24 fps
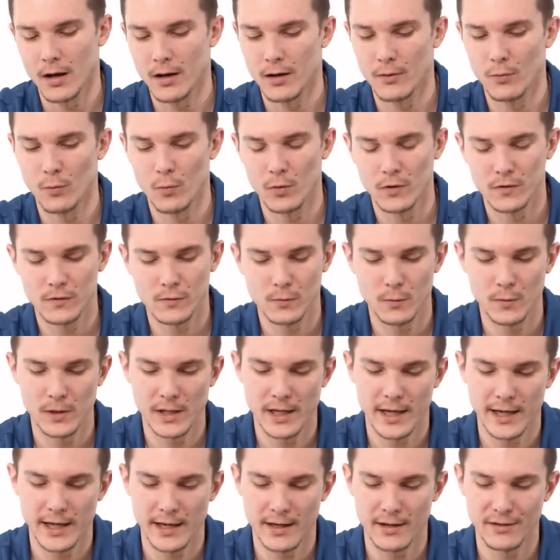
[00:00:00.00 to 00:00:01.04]
Once we
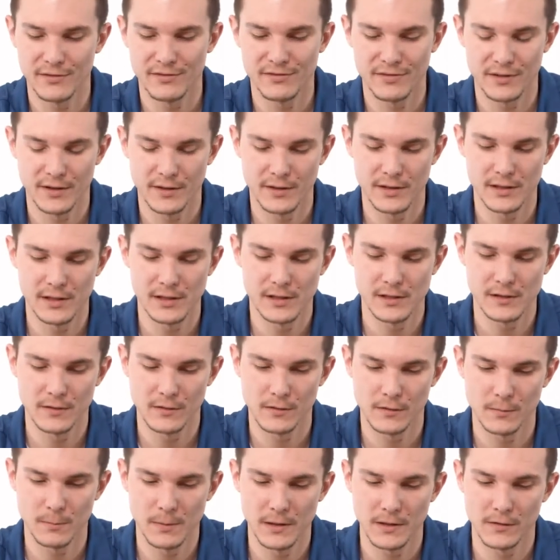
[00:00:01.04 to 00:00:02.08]
have the
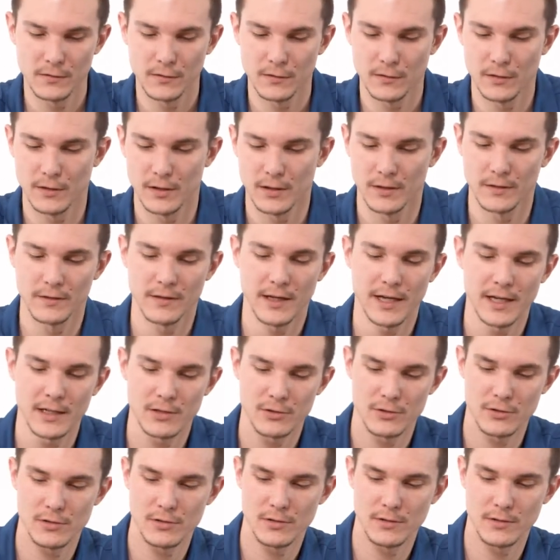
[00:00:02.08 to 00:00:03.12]
spacer
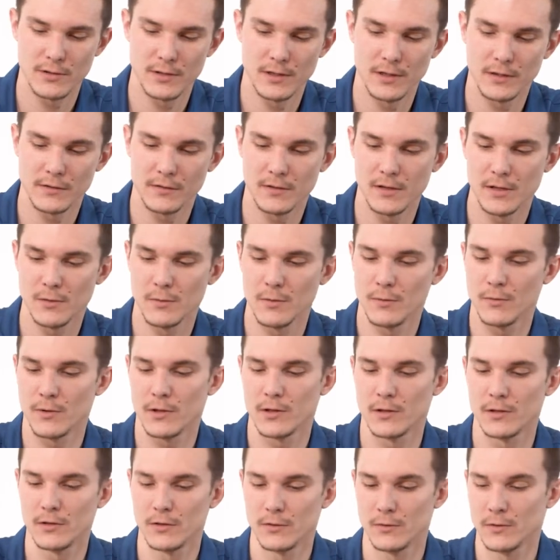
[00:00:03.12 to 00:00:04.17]
attached, the next thing we
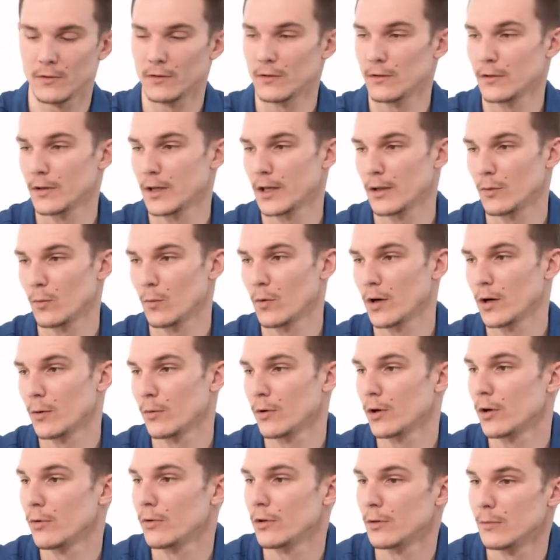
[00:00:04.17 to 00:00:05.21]
want to do is look at where
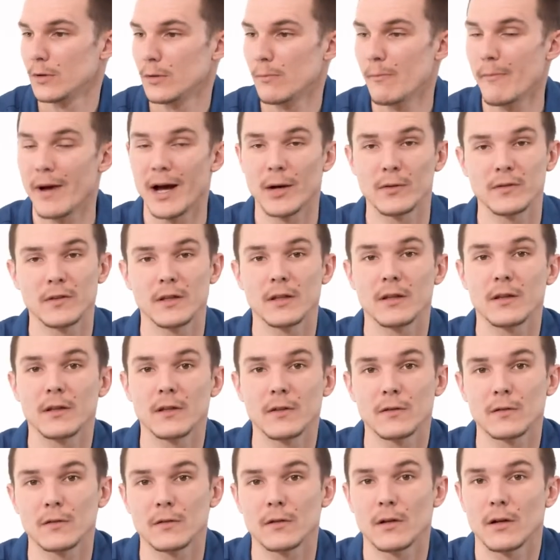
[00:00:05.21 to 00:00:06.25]
we're going to be mounting
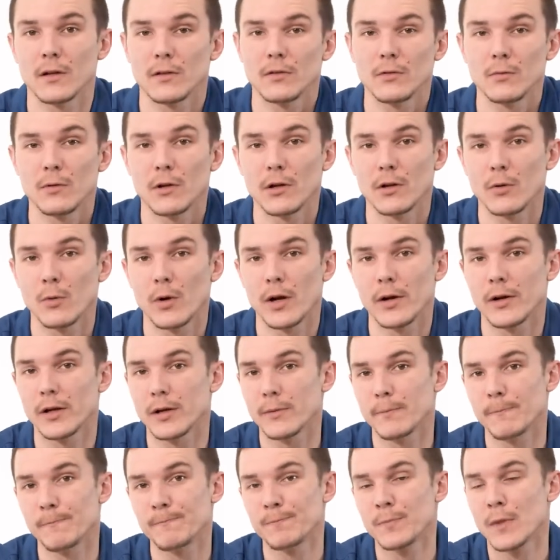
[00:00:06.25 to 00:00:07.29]
this onto our
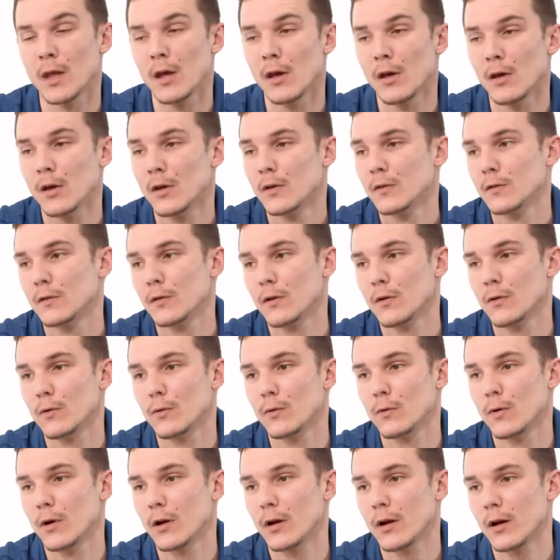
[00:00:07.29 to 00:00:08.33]
aquarium.
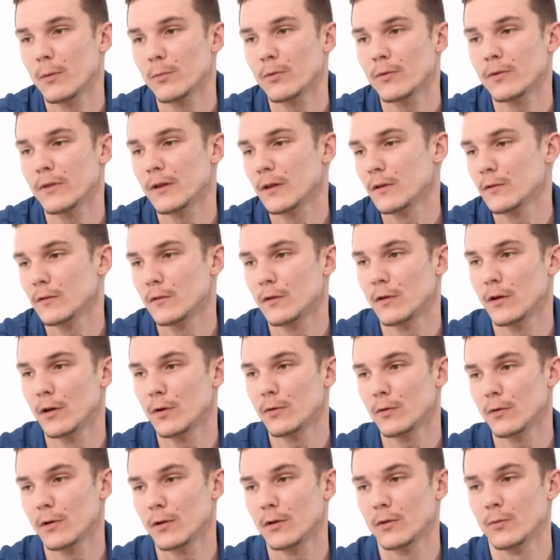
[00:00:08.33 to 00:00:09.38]
So a couple things to note.